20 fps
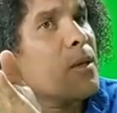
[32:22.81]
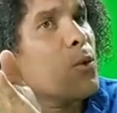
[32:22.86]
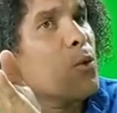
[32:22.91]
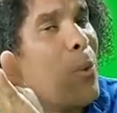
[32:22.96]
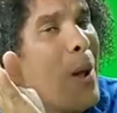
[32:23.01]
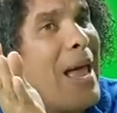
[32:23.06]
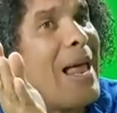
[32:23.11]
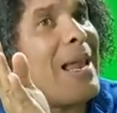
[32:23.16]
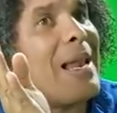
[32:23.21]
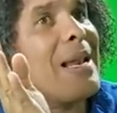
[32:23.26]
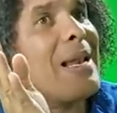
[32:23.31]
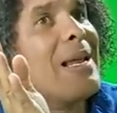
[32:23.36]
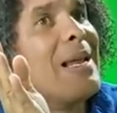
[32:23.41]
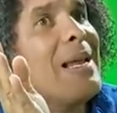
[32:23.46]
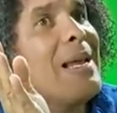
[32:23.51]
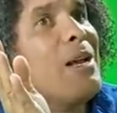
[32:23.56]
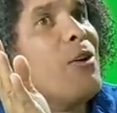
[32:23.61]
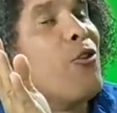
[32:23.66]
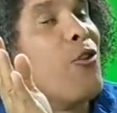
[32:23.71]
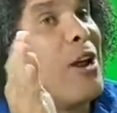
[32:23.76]
Well,
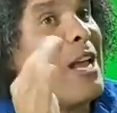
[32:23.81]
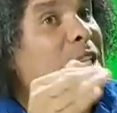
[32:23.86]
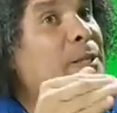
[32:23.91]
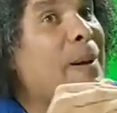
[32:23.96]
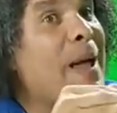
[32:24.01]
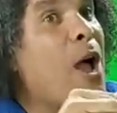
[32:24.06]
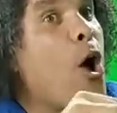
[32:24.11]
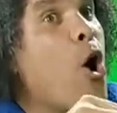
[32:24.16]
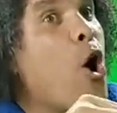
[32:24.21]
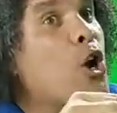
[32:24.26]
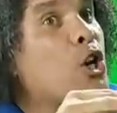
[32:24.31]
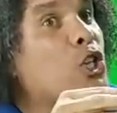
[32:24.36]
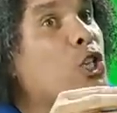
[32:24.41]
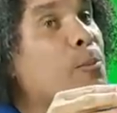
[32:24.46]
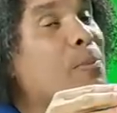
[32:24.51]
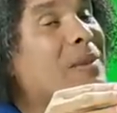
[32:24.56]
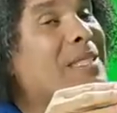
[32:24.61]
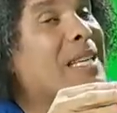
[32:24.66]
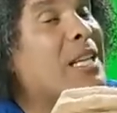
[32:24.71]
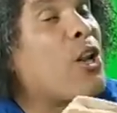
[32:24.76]
raised by 100%
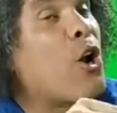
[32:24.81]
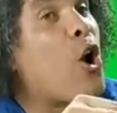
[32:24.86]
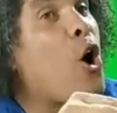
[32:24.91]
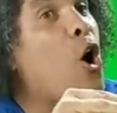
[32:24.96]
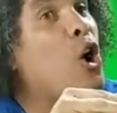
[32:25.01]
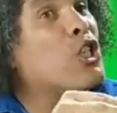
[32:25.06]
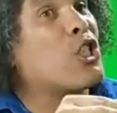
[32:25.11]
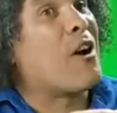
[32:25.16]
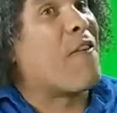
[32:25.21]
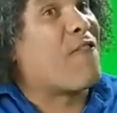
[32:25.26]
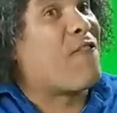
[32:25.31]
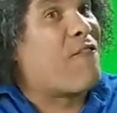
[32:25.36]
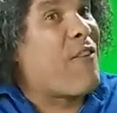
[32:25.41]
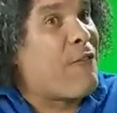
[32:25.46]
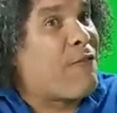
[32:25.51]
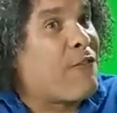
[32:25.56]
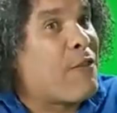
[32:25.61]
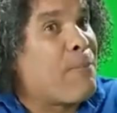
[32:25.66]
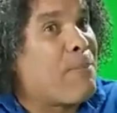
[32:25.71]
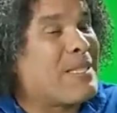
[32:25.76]
or
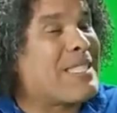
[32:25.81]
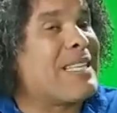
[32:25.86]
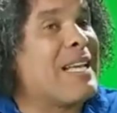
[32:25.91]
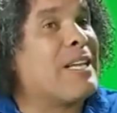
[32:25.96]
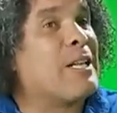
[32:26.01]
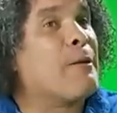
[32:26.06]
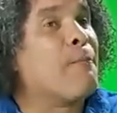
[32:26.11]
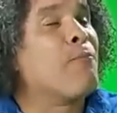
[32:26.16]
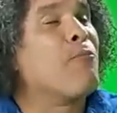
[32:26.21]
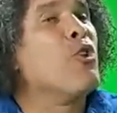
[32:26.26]
150%,